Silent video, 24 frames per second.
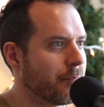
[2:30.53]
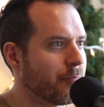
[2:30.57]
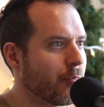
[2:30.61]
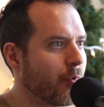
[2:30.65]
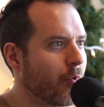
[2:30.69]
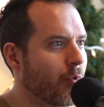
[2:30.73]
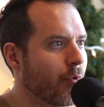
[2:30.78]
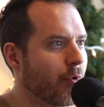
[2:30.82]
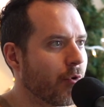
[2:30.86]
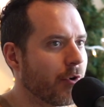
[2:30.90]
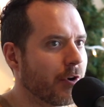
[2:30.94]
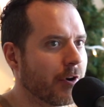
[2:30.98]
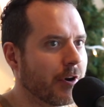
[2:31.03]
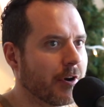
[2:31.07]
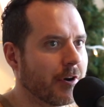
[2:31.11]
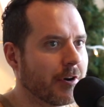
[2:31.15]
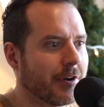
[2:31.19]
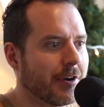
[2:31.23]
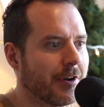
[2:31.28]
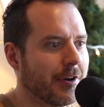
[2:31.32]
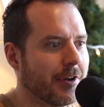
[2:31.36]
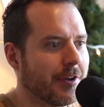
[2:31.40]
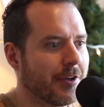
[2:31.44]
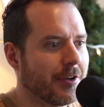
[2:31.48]

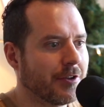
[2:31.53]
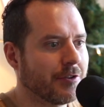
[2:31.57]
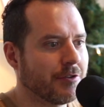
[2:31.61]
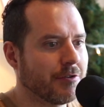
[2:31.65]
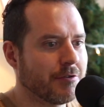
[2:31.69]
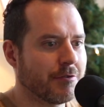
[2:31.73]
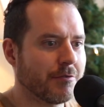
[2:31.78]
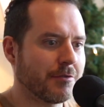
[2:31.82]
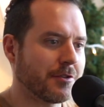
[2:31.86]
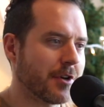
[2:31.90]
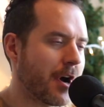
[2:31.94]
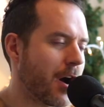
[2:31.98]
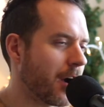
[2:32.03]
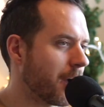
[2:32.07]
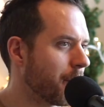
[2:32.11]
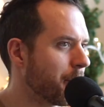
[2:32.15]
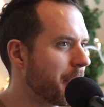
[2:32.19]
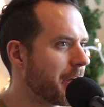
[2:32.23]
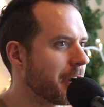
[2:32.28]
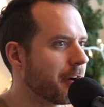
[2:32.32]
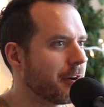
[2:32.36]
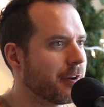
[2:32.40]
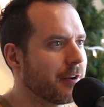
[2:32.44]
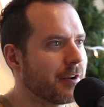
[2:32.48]
or you talk
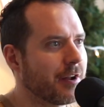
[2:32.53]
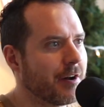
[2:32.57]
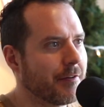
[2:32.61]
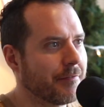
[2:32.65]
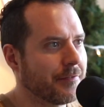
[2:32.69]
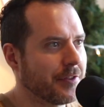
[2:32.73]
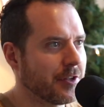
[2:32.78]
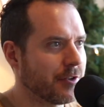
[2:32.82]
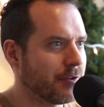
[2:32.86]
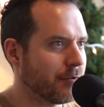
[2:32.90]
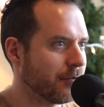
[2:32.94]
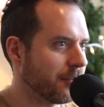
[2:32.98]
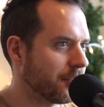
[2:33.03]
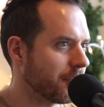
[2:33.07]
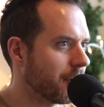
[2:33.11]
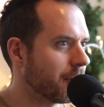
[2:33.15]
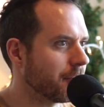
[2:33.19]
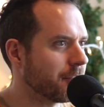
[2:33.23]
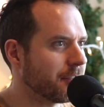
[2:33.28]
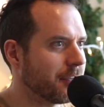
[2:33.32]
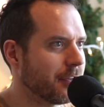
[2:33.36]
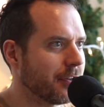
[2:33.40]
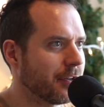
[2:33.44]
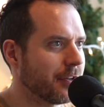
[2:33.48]
about it enough that you
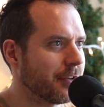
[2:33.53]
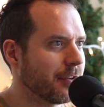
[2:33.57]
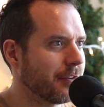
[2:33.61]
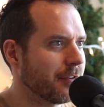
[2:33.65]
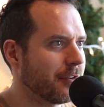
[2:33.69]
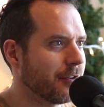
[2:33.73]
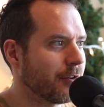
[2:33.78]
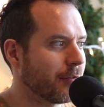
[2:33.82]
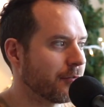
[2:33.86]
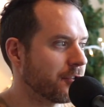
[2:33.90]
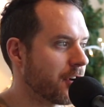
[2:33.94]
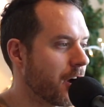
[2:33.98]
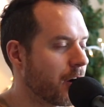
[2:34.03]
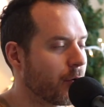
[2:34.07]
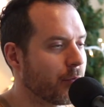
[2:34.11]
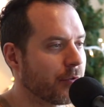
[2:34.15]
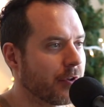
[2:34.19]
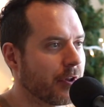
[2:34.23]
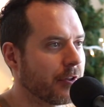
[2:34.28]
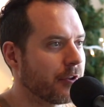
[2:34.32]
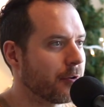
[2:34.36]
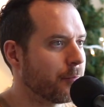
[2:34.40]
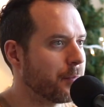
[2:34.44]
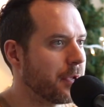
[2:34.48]
start to, talk
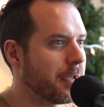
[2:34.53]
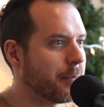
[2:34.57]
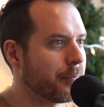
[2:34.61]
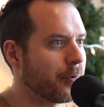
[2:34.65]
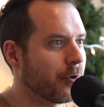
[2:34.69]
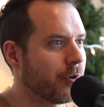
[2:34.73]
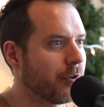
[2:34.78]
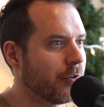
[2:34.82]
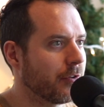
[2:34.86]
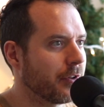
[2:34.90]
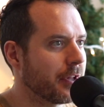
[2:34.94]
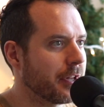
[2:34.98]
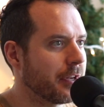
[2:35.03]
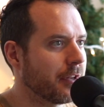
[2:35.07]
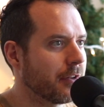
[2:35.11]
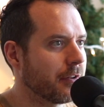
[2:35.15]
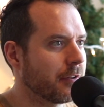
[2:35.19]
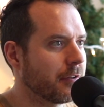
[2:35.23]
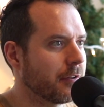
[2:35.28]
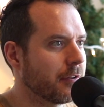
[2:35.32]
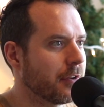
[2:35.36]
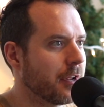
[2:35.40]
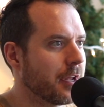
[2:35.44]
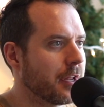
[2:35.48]
with other people,
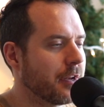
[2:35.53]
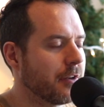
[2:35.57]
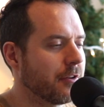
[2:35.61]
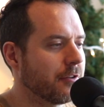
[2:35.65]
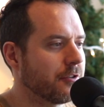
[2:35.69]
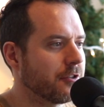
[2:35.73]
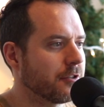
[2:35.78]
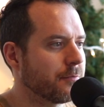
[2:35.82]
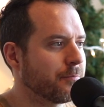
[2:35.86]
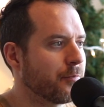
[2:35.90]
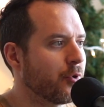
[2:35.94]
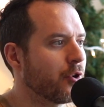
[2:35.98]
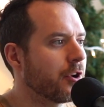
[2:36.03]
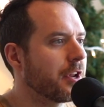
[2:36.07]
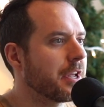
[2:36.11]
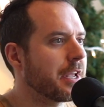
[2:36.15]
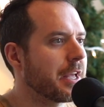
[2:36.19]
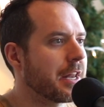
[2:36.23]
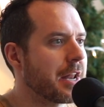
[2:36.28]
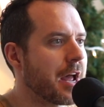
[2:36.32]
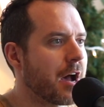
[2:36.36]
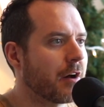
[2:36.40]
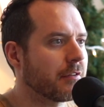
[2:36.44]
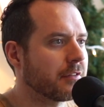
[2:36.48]
and just
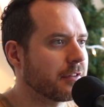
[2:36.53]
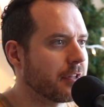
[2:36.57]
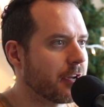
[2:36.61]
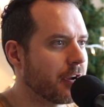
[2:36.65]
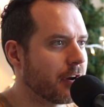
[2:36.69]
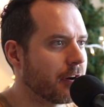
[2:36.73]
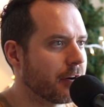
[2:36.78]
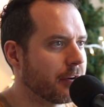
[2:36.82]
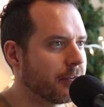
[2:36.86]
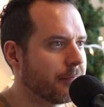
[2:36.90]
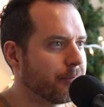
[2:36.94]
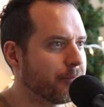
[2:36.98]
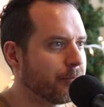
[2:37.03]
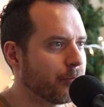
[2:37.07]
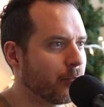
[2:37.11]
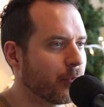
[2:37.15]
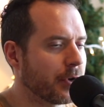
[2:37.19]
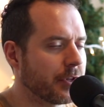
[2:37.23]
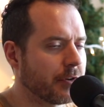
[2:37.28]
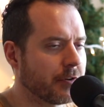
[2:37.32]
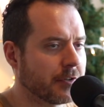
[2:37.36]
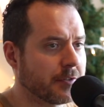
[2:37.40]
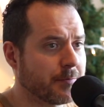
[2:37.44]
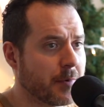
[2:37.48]
putting it out there. And
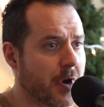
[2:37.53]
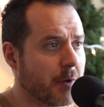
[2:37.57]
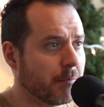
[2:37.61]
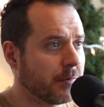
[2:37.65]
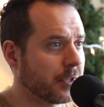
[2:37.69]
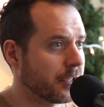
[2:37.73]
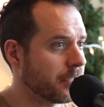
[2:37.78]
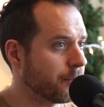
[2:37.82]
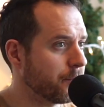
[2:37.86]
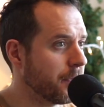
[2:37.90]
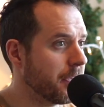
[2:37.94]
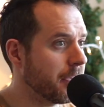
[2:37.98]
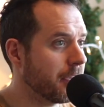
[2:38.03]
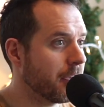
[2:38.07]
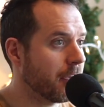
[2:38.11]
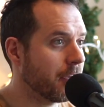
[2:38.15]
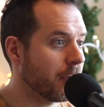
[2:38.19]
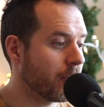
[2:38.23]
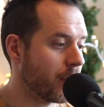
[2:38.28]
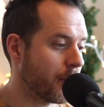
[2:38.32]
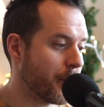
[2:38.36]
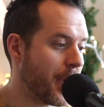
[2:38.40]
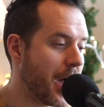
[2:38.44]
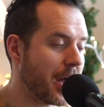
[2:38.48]
whether it's public
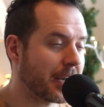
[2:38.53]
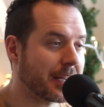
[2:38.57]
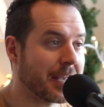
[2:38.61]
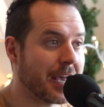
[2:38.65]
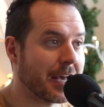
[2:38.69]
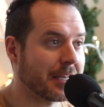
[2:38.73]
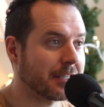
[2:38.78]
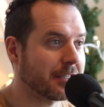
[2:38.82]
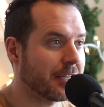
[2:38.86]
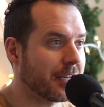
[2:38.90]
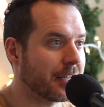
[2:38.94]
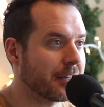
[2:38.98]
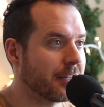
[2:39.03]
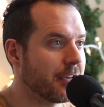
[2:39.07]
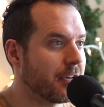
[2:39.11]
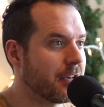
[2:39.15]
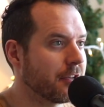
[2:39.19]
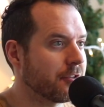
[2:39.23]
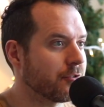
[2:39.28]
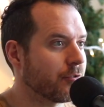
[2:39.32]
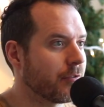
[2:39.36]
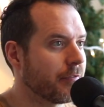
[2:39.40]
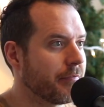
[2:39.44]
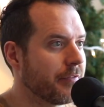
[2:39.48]
speaking or podcasts like
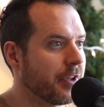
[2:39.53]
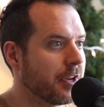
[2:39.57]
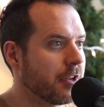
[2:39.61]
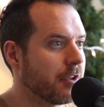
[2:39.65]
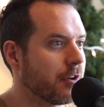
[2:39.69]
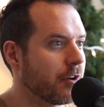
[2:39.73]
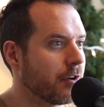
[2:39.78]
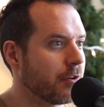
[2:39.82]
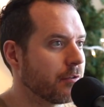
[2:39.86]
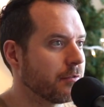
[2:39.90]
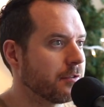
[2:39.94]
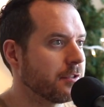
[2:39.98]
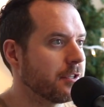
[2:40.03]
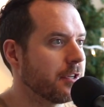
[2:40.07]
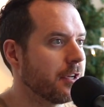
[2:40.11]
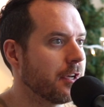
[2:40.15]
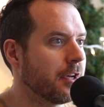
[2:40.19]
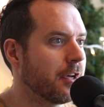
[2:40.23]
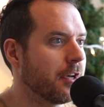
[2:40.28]
this or videos,